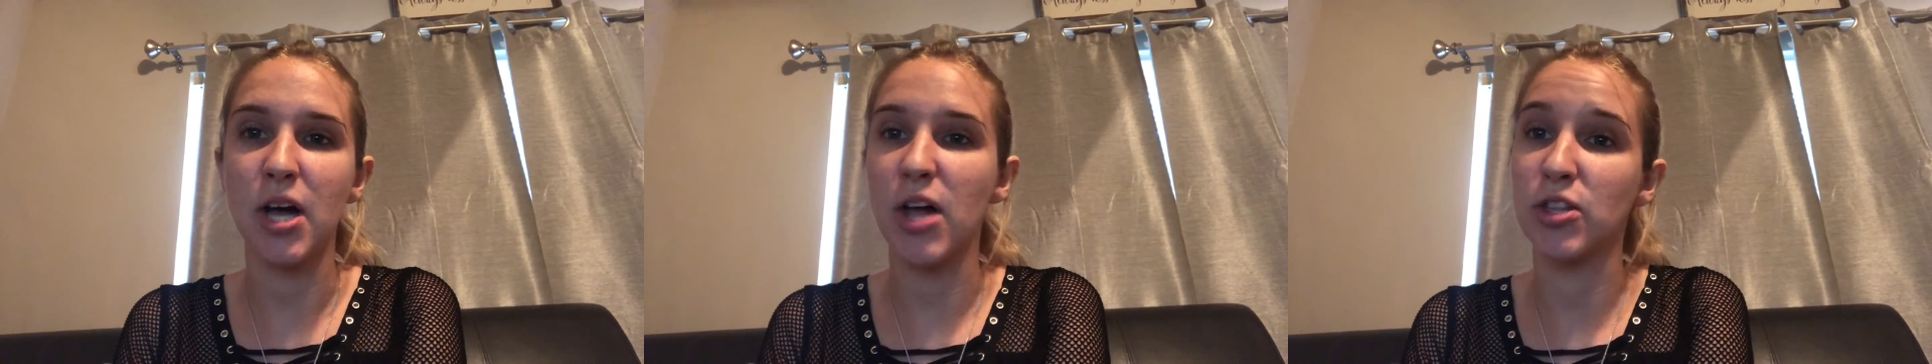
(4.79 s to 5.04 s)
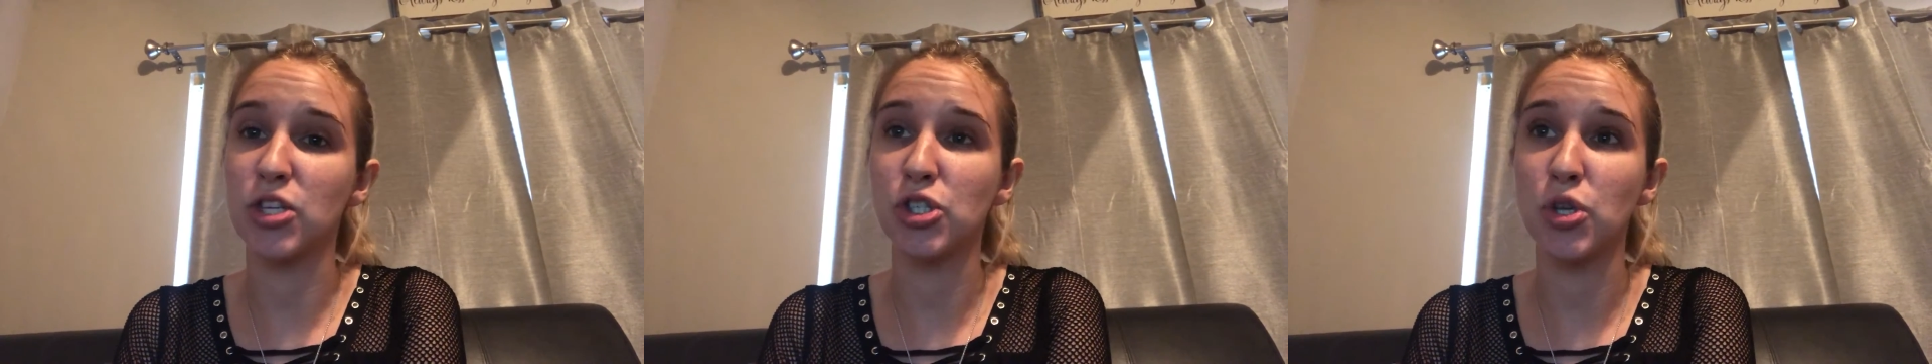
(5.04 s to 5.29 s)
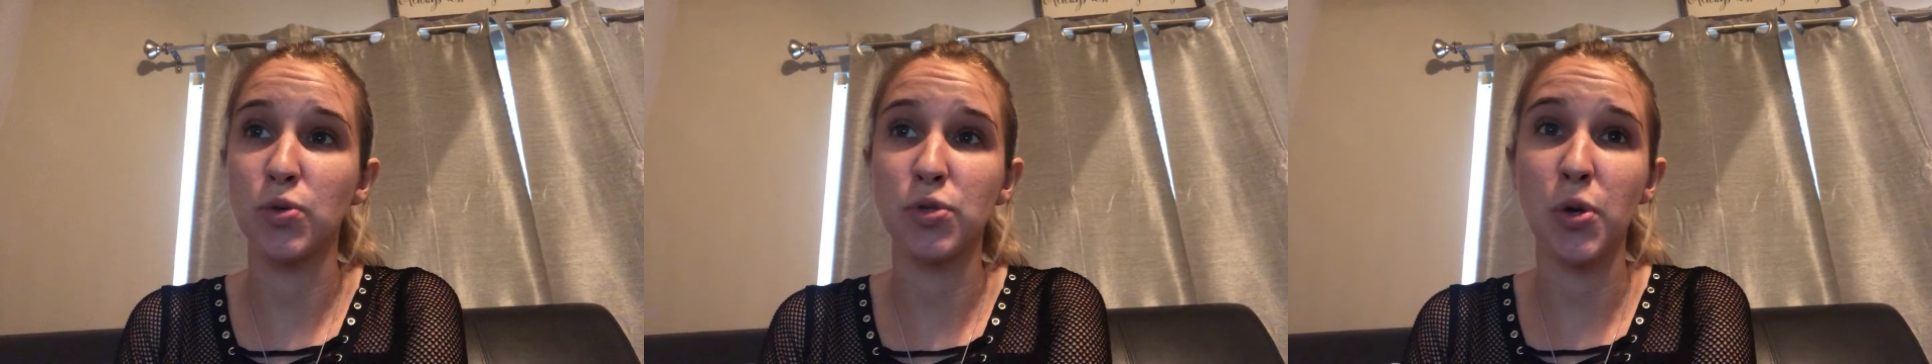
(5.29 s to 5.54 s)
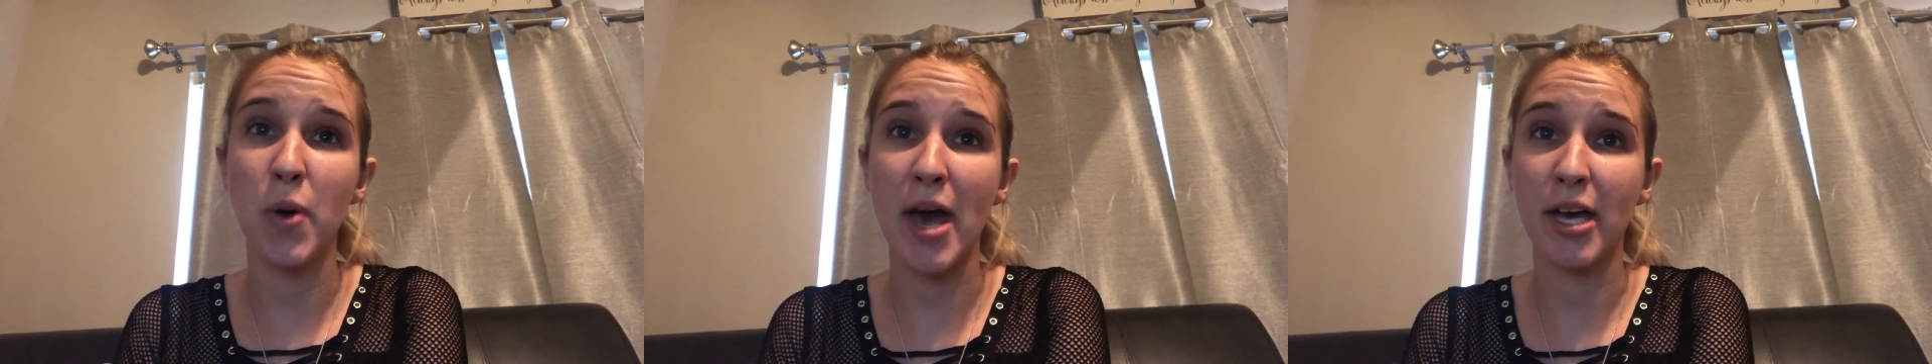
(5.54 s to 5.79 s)
on the
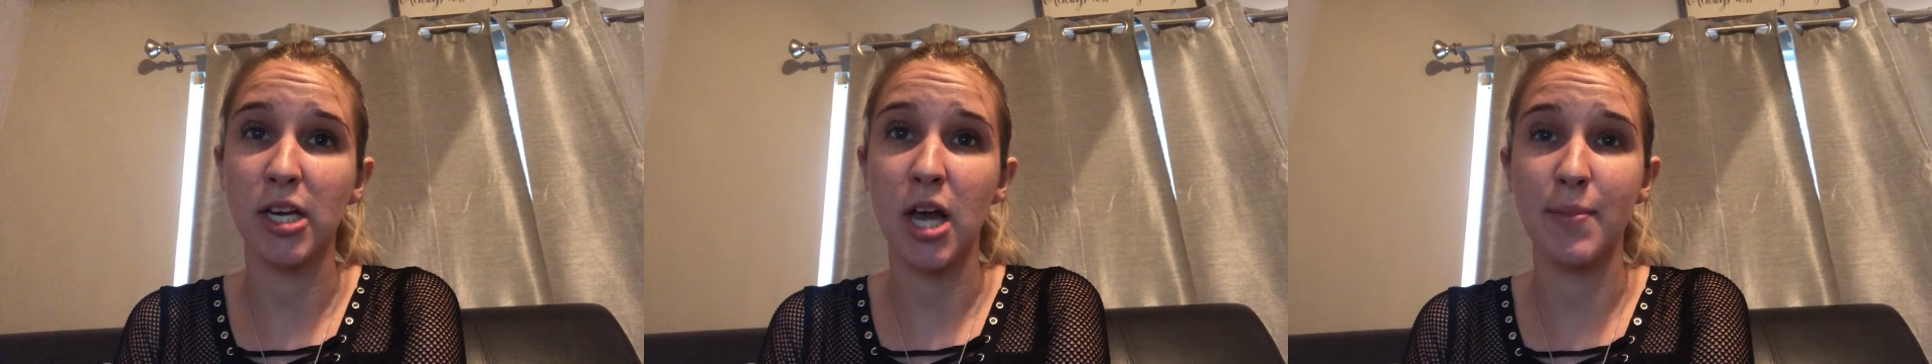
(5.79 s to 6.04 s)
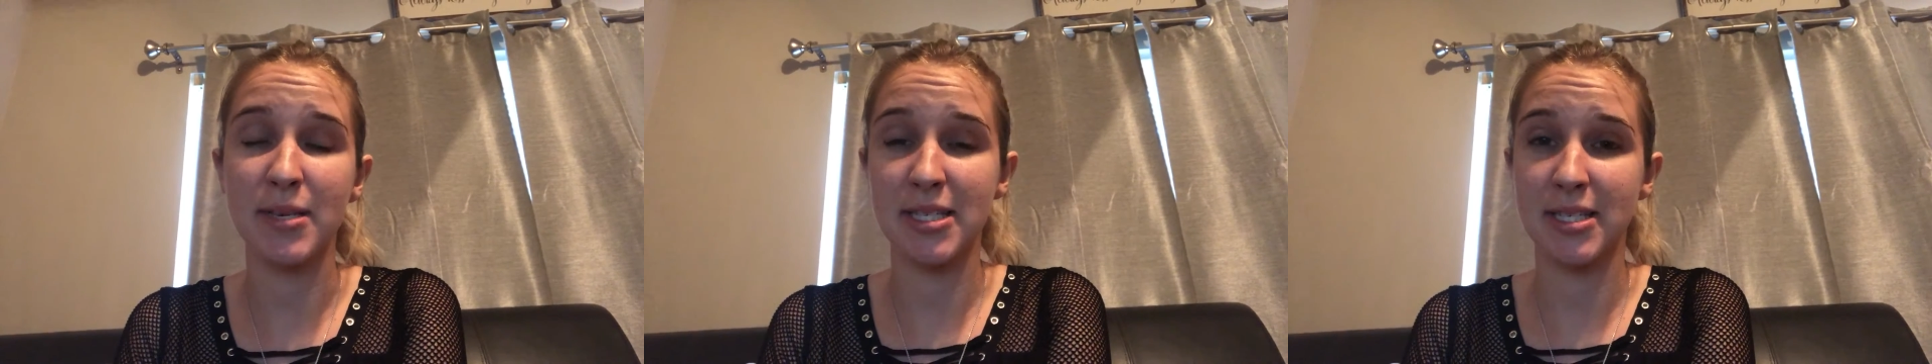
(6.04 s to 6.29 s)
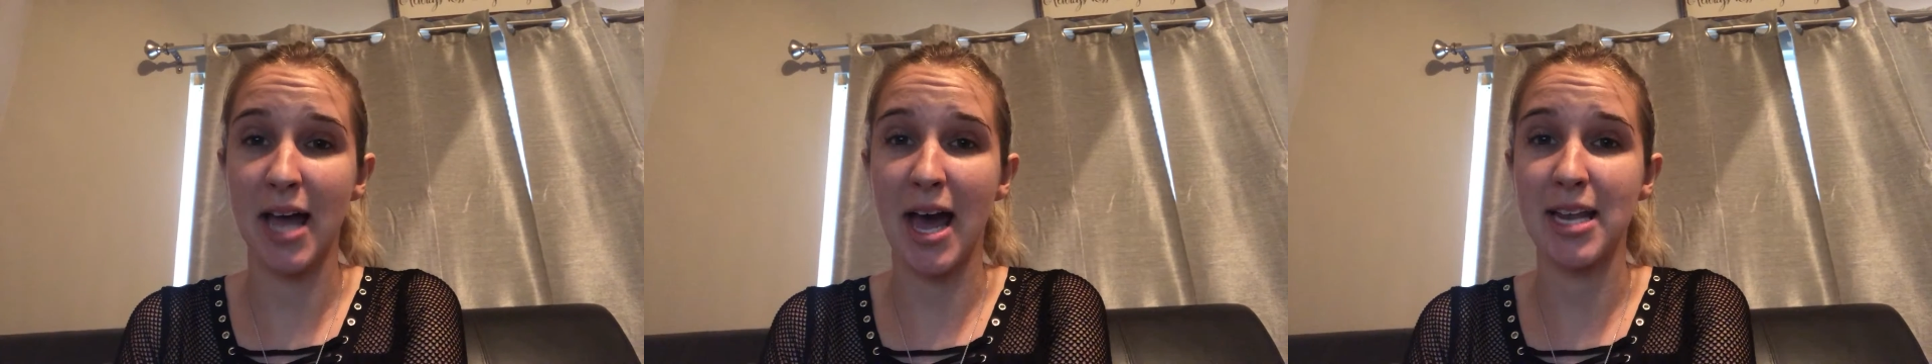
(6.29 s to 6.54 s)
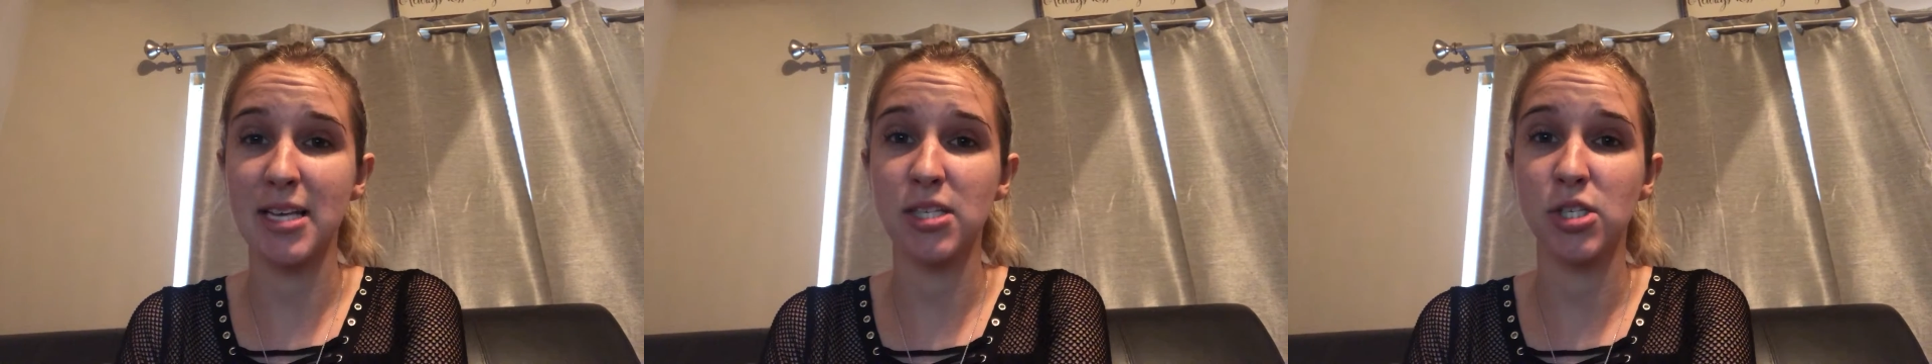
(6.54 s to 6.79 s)
socioeconomic
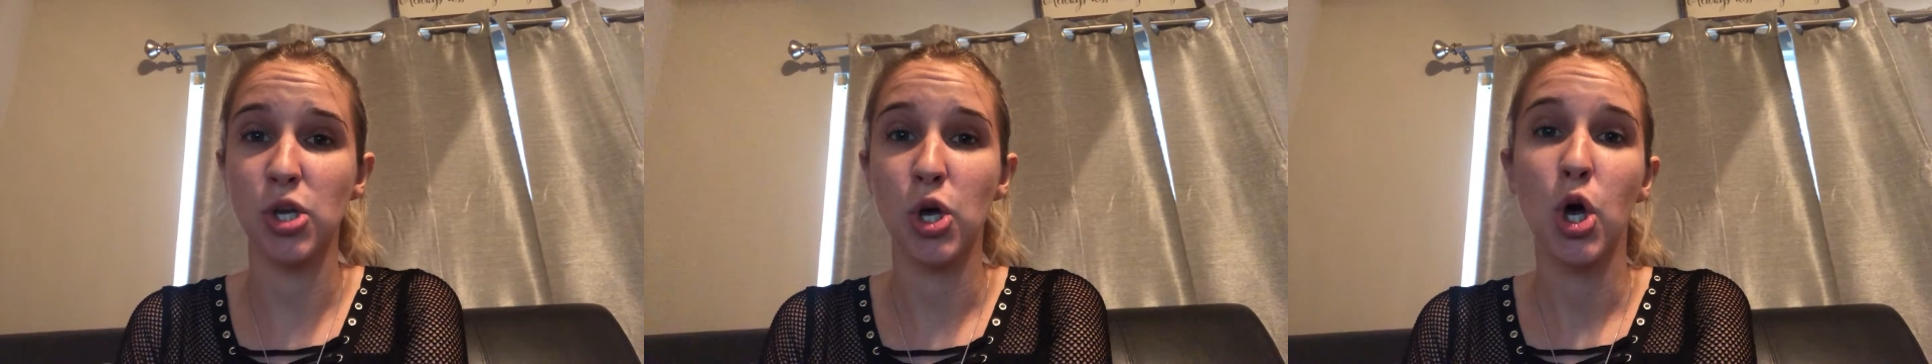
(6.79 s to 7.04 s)
status,